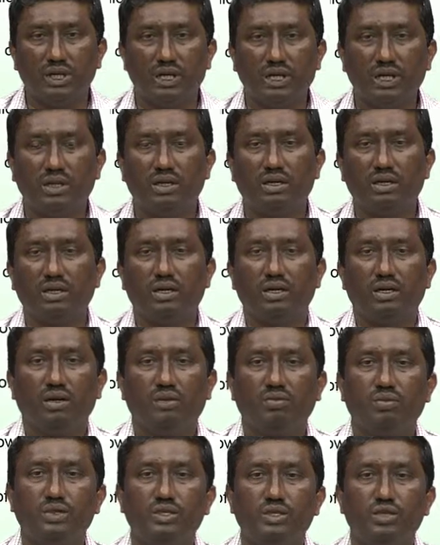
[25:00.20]
line
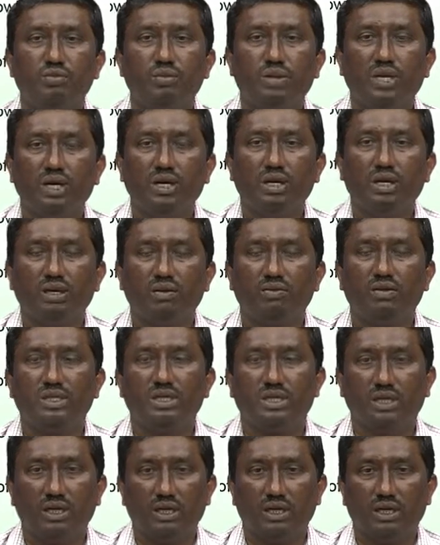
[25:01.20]
which is being
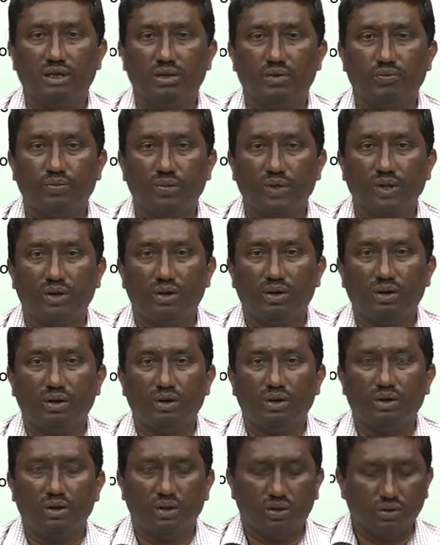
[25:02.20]
investigated.
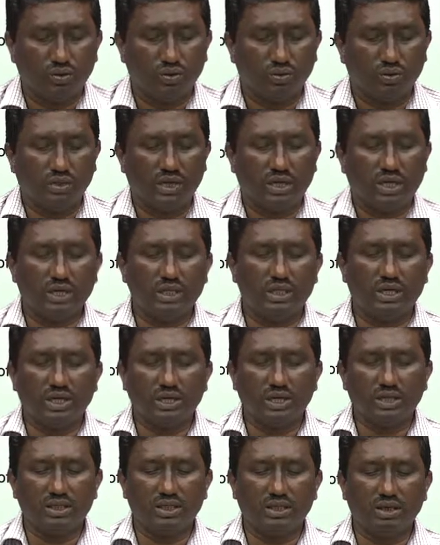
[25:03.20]
So, the
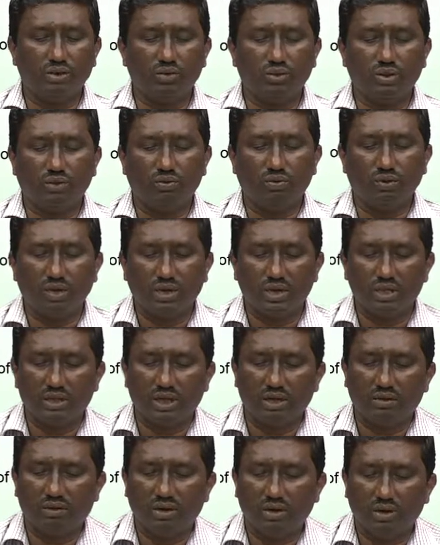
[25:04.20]
consideration to the voltage
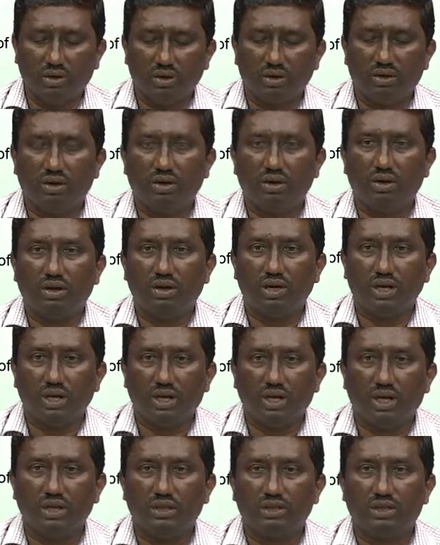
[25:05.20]
level in
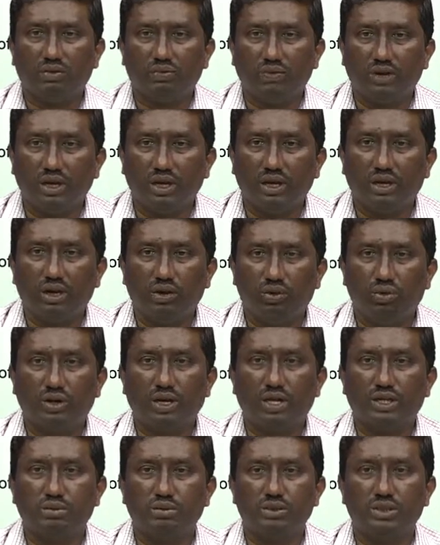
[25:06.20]
case of any new
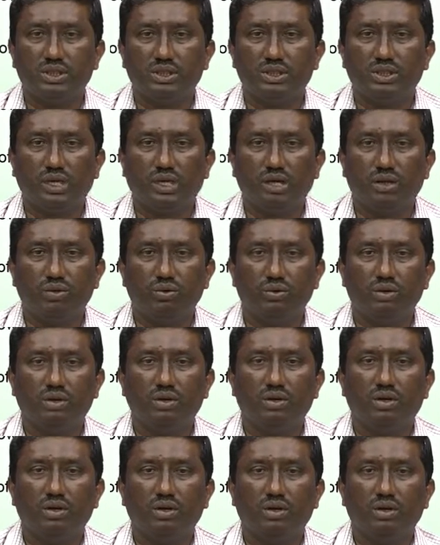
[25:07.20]
transmission circuit
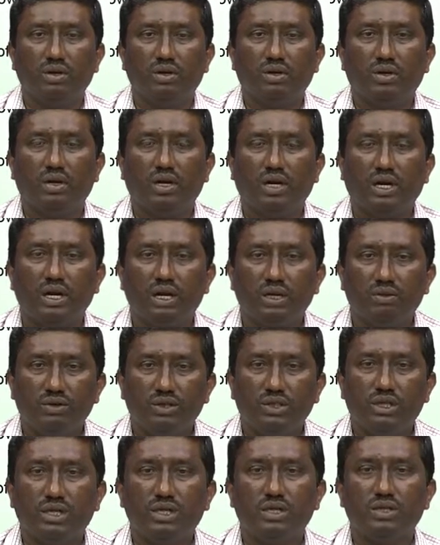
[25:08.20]
and
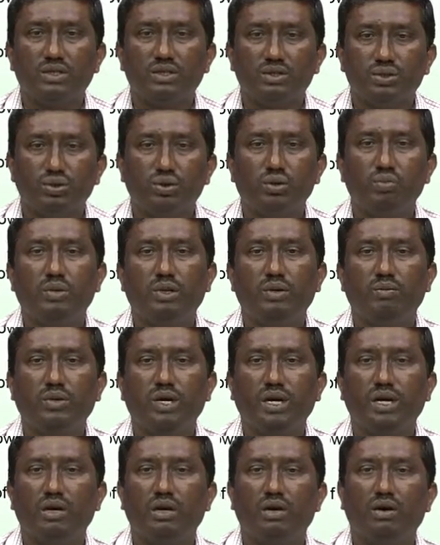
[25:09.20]
investigation should be
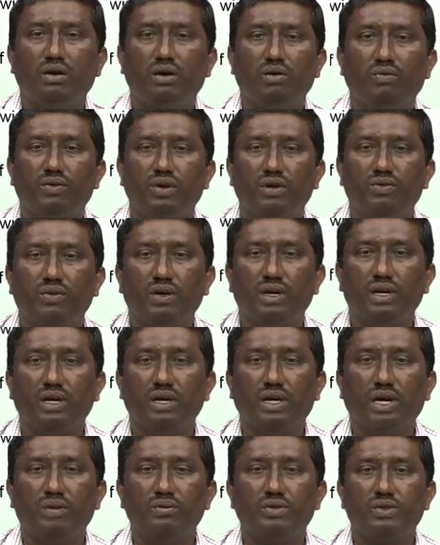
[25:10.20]
made of different
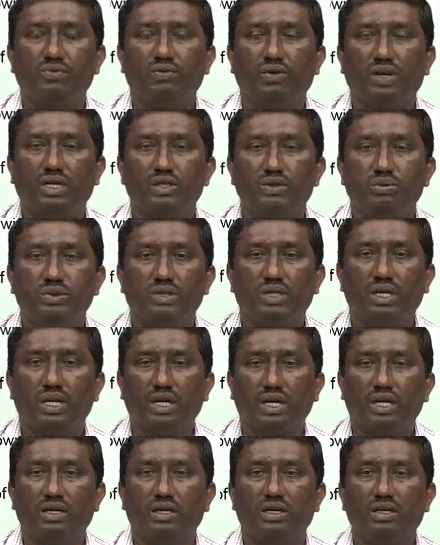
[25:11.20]
types of transmission
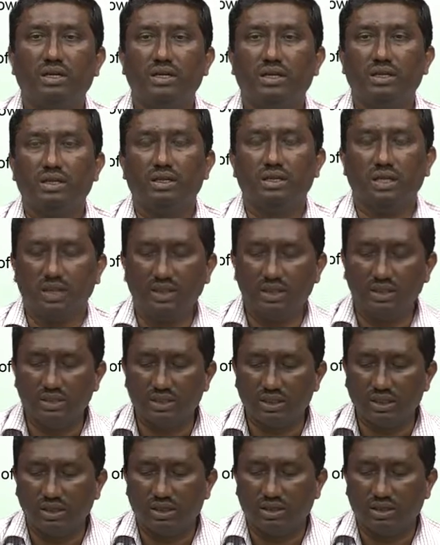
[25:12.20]
line, that is